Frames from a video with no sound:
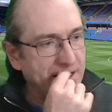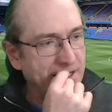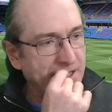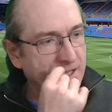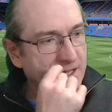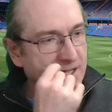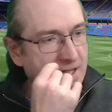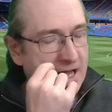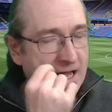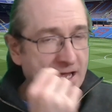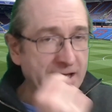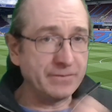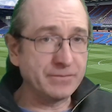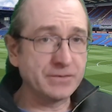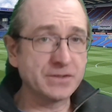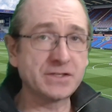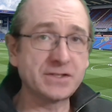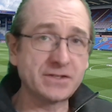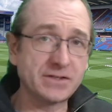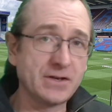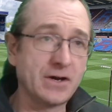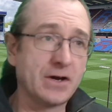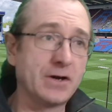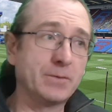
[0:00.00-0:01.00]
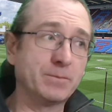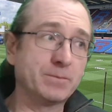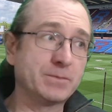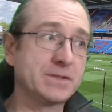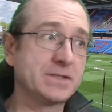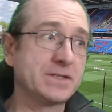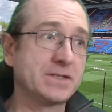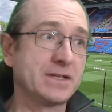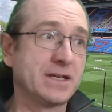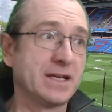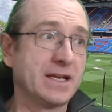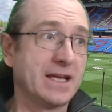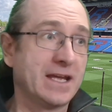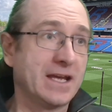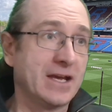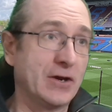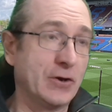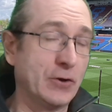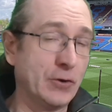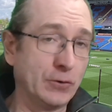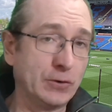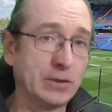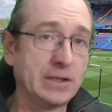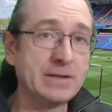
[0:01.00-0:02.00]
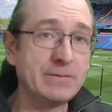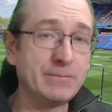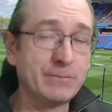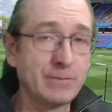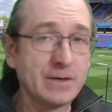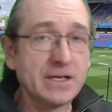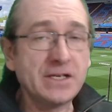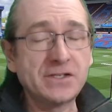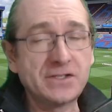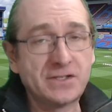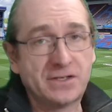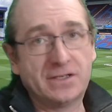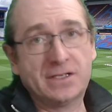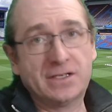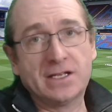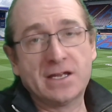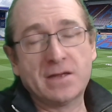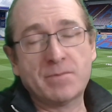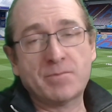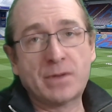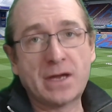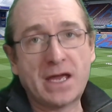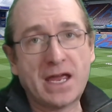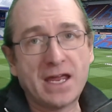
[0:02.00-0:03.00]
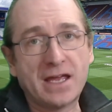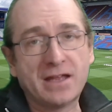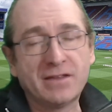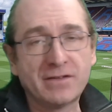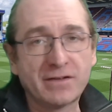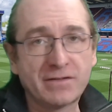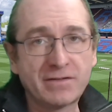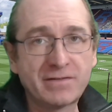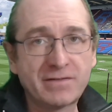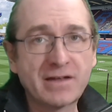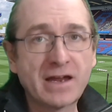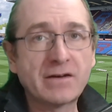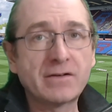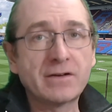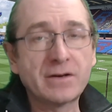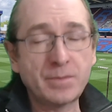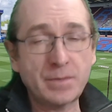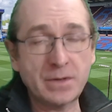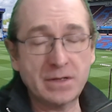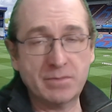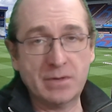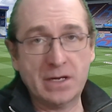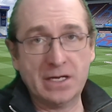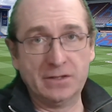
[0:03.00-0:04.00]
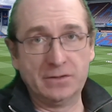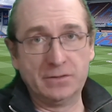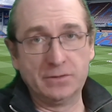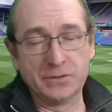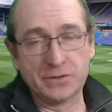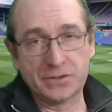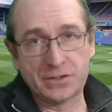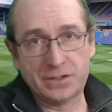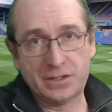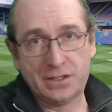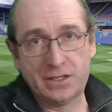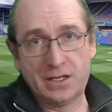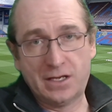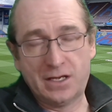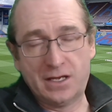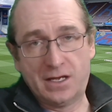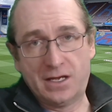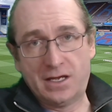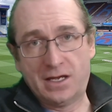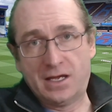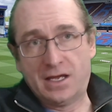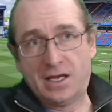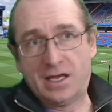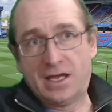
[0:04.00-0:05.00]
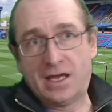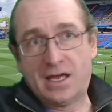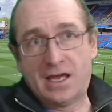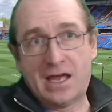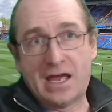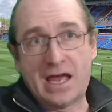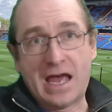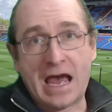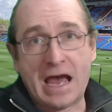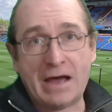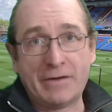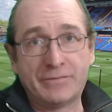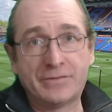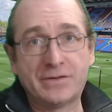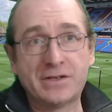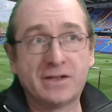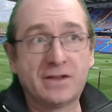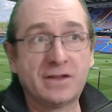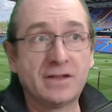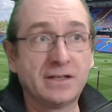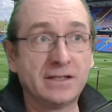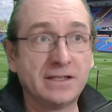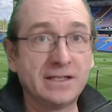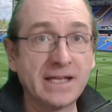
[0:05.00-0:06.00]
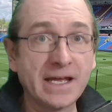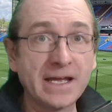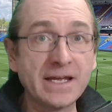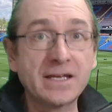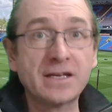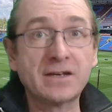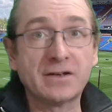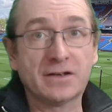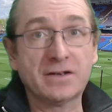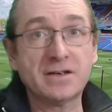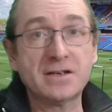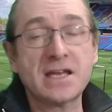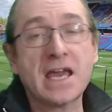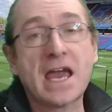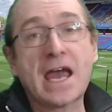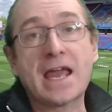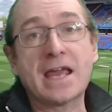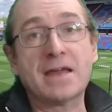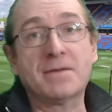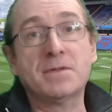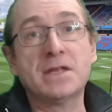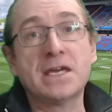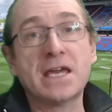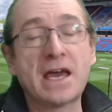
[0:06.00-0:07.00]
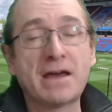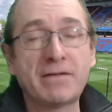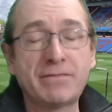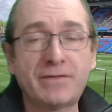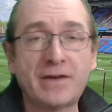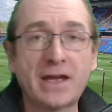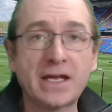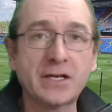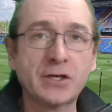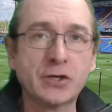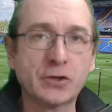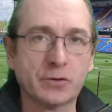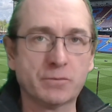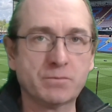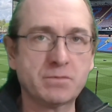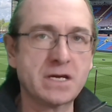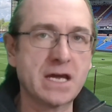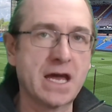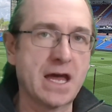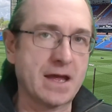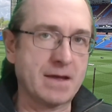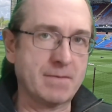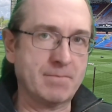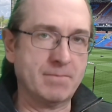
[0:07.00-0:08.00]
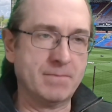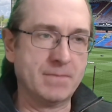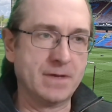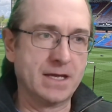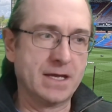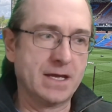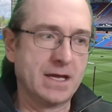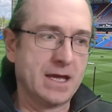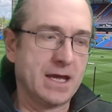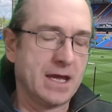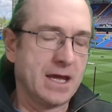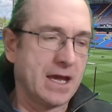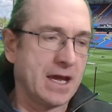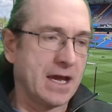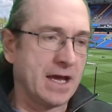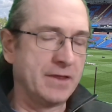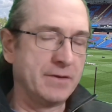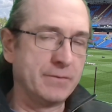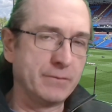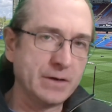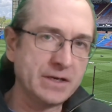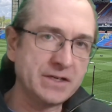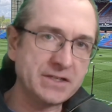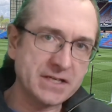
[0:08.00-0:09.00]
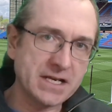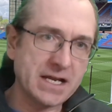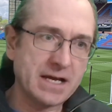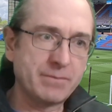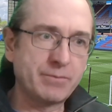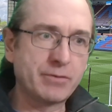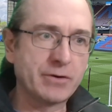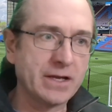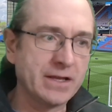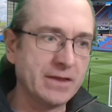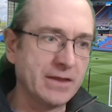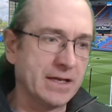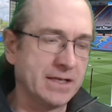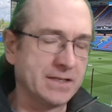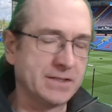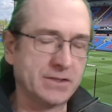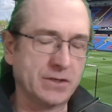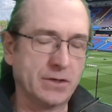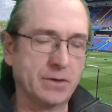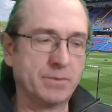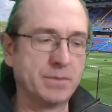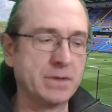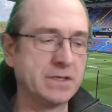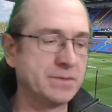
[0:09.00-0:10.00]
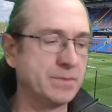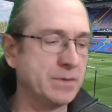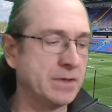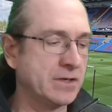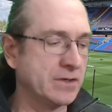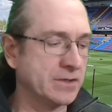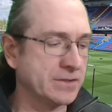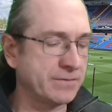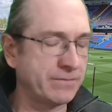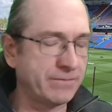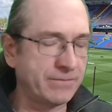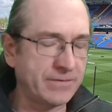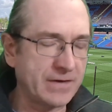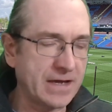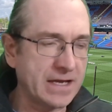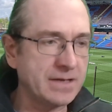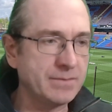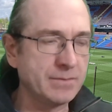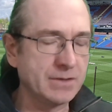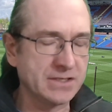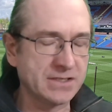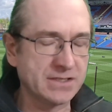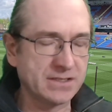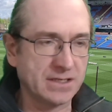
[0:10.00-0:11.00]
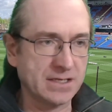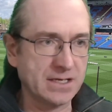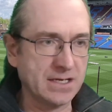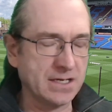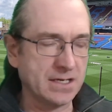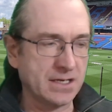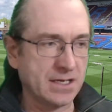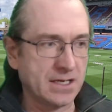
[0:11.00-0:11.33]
I have stopped only recently paying the therapy bills after the Lincoln game, the FA Cup game. And the reason I bring this up is because famously